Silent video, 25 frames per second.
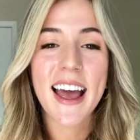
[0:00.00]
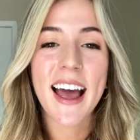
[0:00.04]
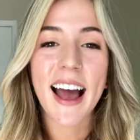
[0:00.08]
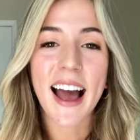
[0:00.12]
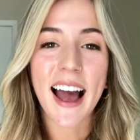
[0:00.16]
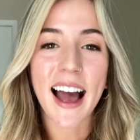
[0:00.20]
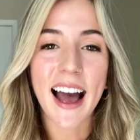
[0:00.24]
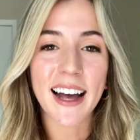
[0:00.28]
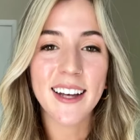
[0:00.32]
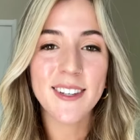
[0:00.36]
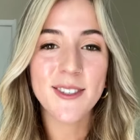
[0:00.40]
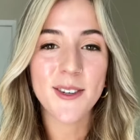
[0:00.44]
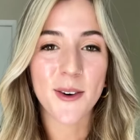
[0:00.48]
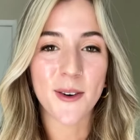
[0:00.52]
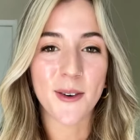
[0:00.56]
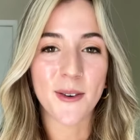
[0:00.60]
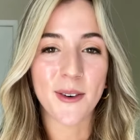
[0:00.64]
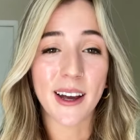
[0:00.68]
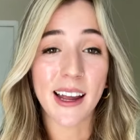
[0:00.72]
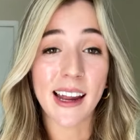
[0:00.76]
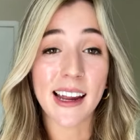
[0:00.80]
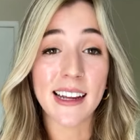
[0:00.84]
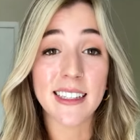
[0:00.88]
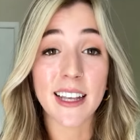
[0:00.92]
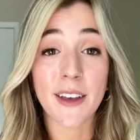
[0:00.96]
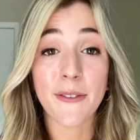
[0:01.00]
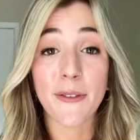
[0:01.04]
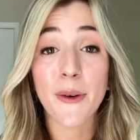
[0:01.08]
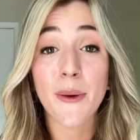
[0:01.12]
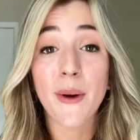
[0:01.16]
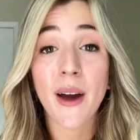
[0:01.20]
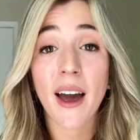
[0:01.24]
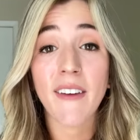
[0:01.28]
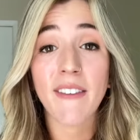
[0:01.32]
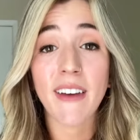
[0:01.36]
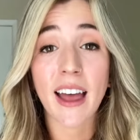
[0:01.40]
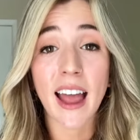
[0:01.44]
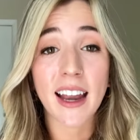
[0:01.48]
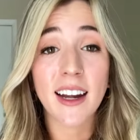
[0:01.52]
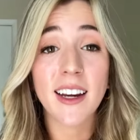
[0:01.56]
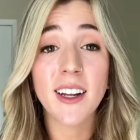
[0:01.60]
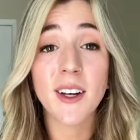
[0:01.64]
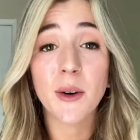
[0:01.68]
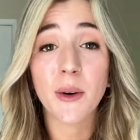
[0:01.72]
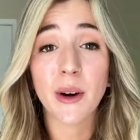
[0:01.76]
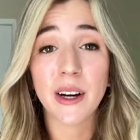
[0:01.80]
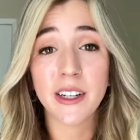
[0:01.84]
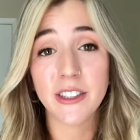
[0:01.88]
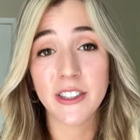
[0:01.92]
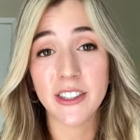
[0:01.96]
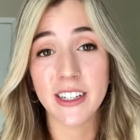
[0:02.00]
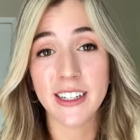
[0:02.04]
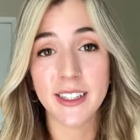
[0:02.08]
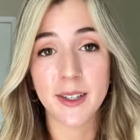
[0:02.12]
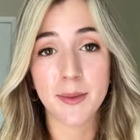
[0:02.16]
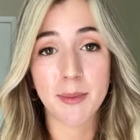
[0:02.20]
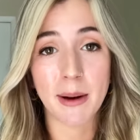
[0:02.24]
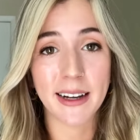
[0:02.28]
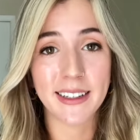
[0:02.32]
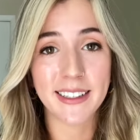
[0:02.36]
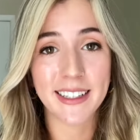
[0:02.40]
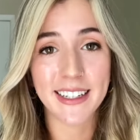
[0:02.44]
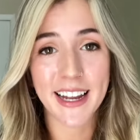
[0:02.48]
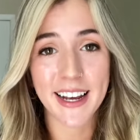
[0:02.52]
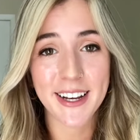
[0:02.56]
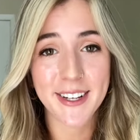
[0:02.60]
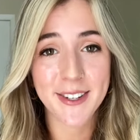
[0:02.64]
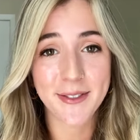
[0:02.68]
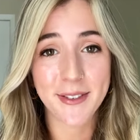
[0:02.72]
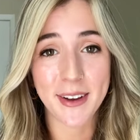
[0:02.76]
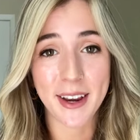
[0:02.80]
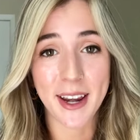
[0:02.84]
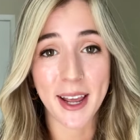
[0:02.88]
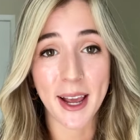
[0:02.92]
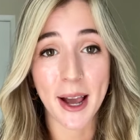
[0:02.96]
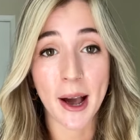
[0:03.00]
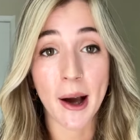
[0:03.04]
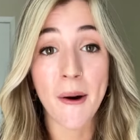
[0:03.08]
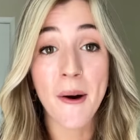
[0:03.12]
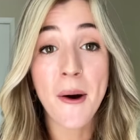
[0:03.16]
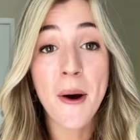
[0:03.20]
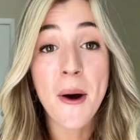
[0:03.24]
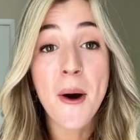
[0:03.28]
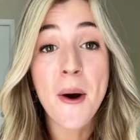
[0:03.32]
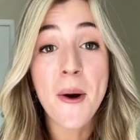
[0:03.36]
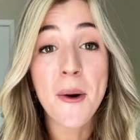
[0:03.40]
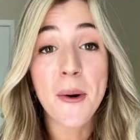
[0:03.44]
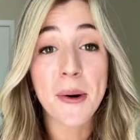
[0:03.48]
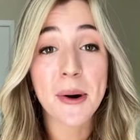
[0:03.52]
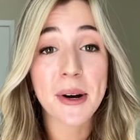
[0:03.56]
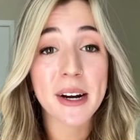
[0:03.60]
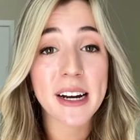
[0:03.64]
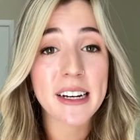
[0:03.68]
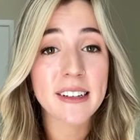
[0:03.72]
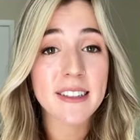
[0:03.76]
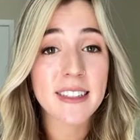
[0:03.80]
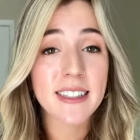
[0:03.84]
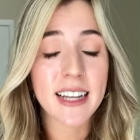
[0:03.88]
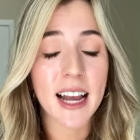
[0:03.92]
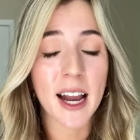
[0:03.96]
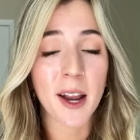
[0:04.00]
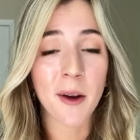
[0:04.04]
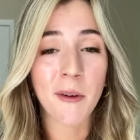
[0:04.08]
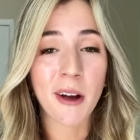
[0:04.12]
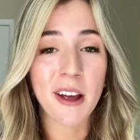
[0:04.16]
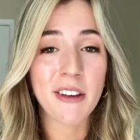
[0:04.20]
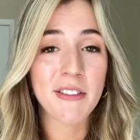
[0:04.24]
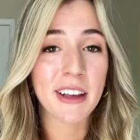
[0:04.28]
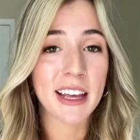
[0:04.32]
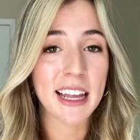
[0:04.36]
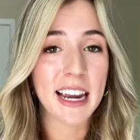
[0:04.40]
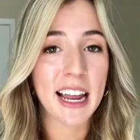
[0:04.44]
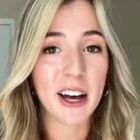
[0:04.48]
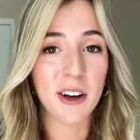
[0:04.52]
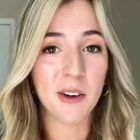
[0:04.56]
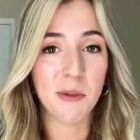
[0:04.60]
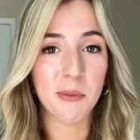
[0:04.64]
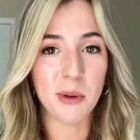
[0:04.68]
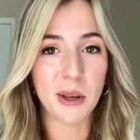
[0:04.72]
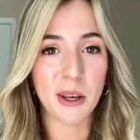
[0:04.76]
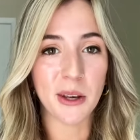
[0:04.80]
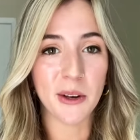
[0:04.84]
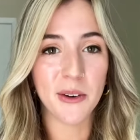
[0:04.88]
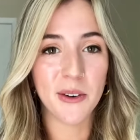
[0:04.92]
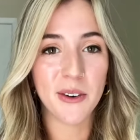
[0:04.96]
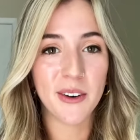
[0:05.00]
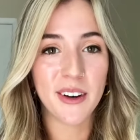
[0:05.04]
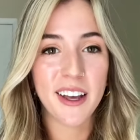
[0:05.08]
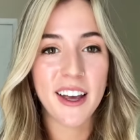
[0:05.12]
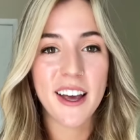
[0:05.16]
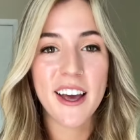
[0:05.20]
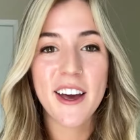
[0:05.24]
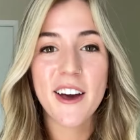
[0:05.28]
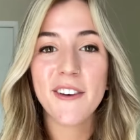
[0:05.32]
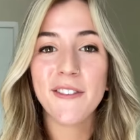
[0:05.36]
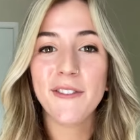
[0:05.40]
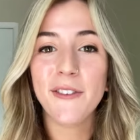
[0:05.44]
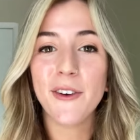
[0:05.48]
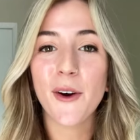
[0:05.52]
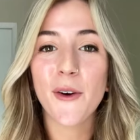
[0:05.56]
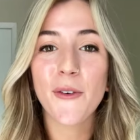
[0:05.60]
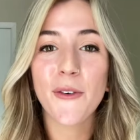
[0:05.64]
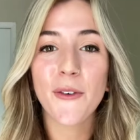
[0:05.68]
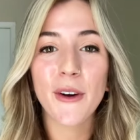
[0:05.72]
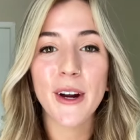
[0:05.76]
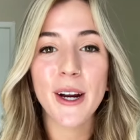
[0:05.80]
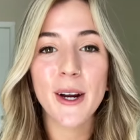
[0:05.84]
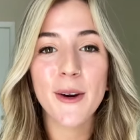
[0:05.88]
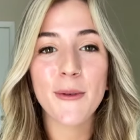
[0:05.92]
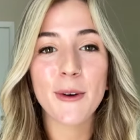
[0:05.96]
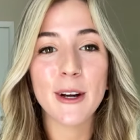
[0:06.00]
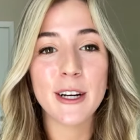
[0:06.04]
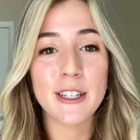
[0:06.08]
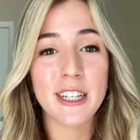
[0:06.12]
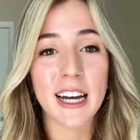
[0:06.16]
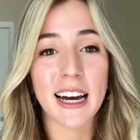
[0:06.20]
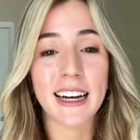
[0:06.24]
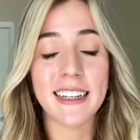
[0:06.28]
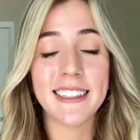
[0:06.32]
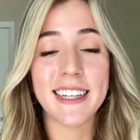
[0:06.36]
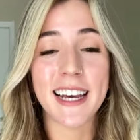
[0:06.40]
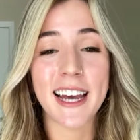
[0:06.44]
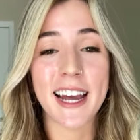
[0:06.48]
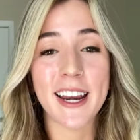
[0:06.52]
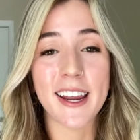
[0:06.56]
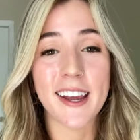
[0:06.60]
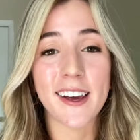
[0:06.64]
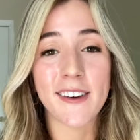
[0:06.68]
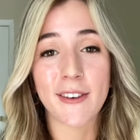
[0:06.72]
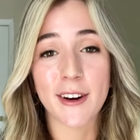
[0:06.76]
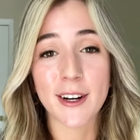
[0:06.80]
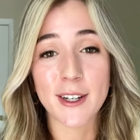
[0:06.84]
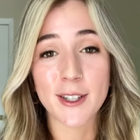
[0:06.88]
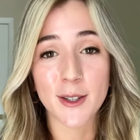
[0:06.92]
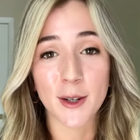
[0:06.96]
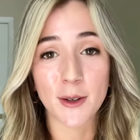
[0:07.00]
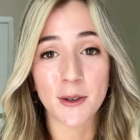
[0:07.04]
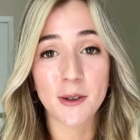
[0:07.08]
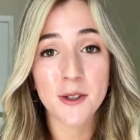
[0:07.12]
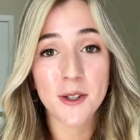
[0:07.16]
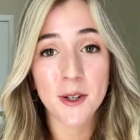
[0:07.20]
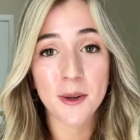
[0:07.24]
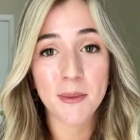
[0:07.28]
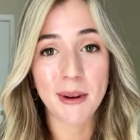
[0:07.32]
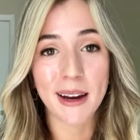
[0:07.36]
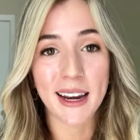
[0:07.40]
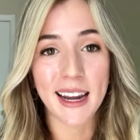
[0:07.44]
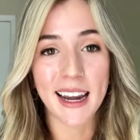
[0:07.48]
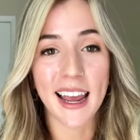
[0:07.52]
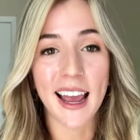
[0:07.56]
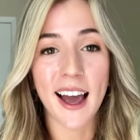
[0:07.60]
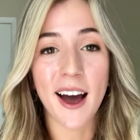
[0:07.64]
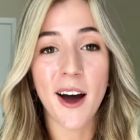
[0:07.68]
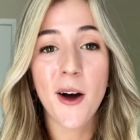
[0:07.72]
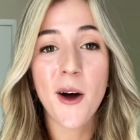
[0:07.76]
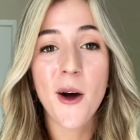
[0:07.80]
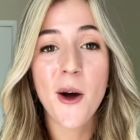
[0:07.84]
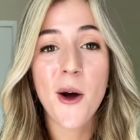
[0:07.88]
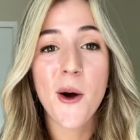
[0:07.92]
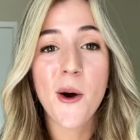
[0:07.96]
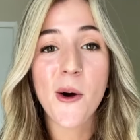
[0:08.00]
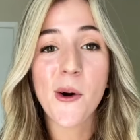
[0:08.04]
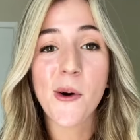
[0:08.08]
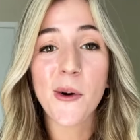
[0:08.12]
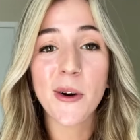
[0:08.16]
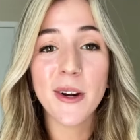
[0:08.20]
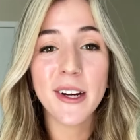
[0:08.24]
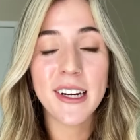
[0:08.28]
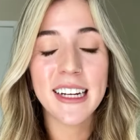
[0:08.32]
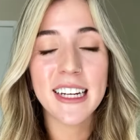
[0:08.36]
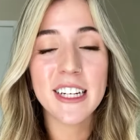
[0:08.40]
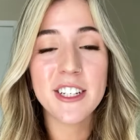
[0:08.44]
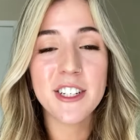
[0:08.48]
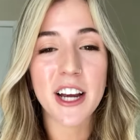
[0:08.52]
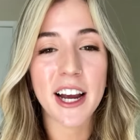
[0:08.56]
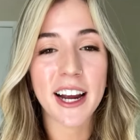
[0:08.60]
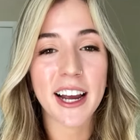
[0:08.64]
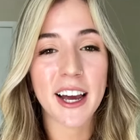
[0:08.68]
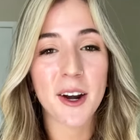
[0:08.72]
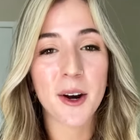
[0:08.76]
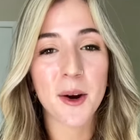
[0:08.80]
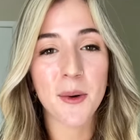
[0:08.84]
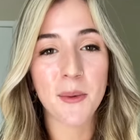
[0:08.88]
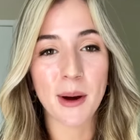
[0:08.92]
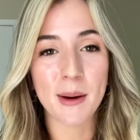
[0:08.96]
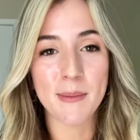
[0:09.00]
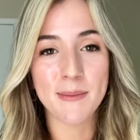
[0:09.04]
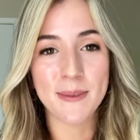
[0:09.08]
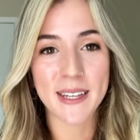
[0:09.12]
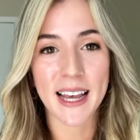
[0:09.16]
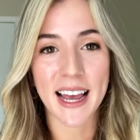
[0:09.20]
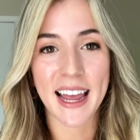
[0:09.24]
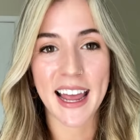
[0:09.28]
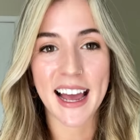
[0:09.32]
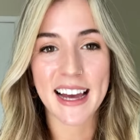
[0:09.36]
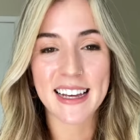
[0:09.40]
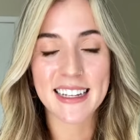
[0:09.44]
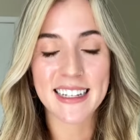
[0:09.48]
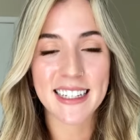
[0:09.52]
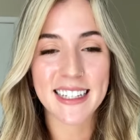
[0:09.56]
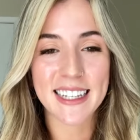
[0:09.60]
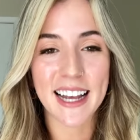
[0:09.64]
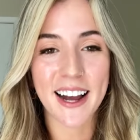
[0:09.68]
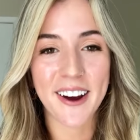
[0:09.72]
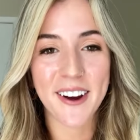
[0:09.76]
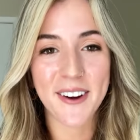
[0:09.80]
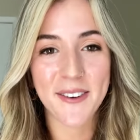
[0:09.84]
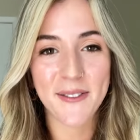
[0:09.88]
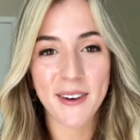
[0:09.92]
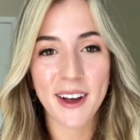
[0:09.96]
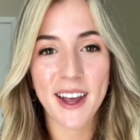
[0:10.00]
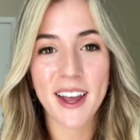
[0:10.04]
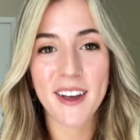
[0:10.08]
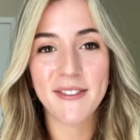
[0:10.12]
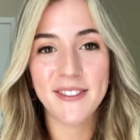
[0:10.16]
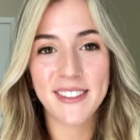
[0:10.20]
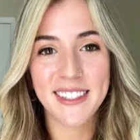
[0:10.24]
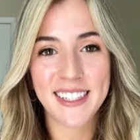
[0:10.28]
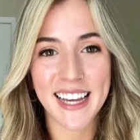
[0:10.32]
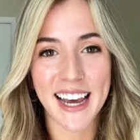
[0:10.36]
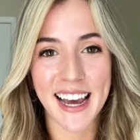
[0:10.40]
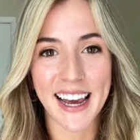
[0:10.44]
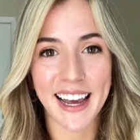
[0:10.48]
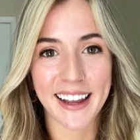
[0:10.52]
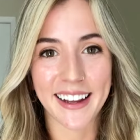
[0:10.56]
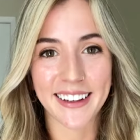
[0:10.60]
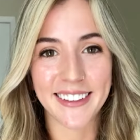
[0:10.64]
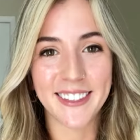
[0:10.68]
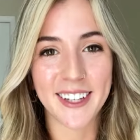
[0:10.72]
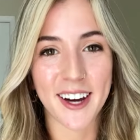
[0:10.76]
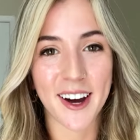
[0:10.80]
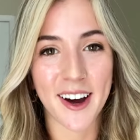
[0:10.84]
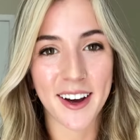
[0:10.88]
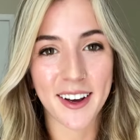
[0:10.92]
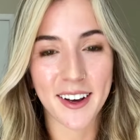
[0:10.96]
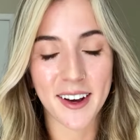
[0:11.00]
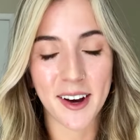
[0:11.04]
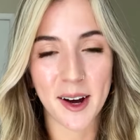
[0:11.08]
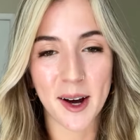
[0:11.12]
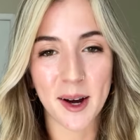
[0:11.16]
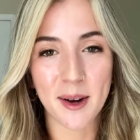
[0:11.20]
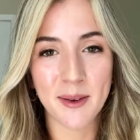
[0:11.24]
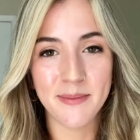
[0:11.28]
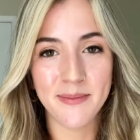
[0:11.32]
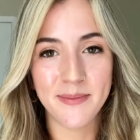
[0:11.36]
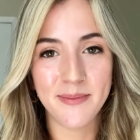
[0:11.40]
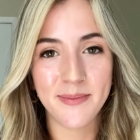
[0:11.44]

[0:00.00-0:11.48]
As always, if you have any questions about today's video or how SineWave can help you, feel free to reach out to any of our social media, or you can check out our website at sinewavetech.com.